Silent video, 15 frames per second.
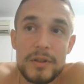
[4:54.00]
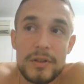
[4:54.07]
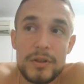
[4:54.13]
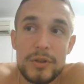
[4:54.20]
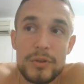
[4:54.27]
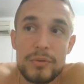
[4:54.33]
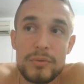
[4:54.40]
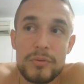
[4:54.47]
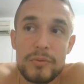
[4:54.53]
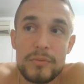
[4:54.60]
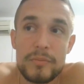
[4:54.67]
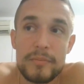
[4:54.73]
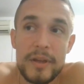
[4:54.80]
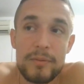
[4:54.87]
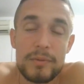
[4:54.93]
you
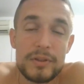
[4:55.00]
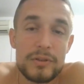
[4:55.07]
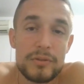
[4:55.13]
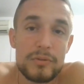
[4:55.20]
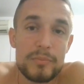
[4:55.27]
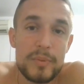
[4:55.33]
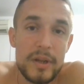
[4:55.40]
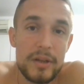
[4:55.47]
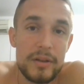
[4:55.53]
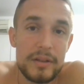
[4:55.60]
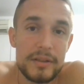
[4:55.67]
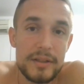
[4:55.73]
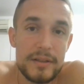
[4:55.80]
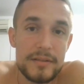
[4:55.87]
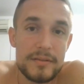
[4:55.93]
may want to
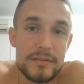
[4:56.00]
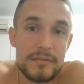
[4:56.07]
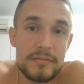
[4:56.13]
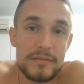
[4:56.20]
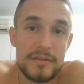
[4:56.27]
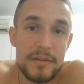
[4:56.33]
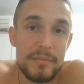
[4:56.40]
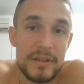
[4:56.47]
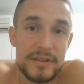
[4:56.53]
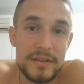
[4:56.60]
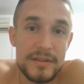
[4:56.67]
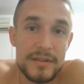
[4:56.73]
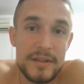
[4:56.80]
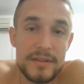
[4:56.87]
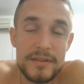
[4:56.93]
prioritize some
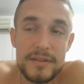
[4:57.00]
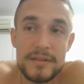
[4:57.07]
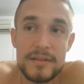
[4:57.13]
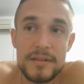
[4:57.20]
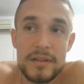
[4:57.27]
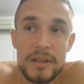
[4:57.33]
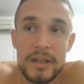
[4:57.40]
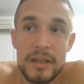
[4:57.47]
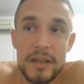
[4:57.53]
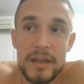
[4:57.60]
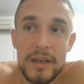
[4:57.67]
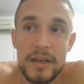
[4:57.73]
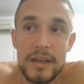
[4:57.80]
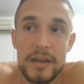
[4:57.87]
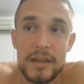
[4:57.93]
exercises
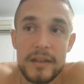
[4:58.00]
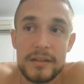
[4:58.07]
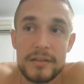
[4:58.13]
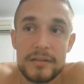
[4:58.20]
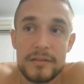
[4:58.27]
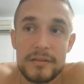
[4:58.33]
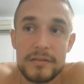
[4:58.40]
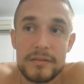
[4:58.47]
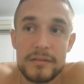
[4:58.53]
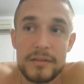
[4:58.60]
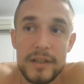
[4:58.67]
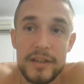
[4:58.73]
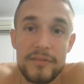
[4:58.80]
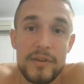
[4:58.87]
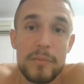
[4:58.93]
and
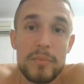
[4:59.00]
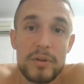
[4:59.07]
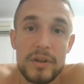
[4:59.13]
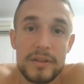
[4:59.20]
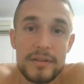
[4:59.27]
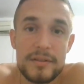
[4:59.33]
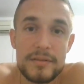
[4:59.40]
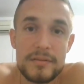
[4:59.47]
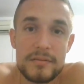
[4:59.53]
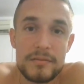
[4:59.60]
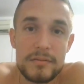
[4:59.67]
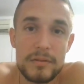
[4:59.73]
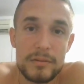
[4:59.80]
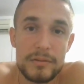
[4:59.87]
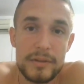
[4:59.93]
give up on others
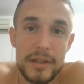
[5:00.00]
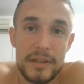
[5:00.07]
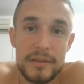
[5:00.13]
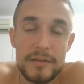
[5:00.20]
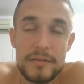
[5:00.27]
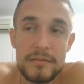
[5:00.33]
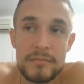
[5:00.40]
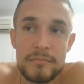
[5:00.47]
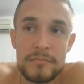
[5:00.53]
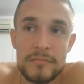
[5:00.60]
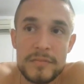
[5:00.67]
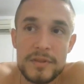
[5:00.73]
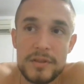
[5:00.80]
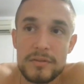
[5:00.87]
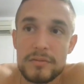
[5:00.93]
altogether.
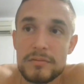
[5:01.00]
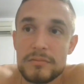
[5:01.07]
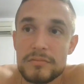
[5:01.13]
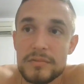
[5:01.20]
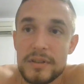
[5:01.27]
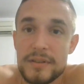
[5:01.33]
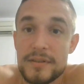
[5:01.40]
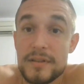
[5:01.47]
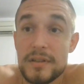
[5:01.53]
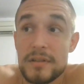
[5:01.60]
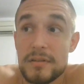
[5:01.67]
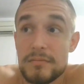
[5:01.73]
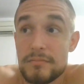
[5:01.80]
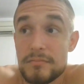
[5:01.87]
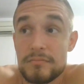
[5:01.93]
So let's
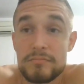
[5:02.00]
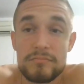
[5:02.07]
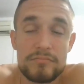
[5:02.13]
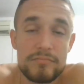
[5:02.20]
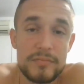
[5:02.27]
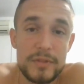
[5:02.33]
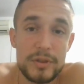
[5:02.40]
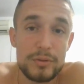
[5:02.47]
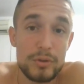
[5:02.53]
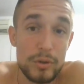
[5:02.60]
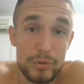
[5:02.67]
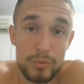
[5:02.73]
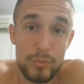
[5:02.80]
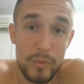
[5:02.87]
say you don't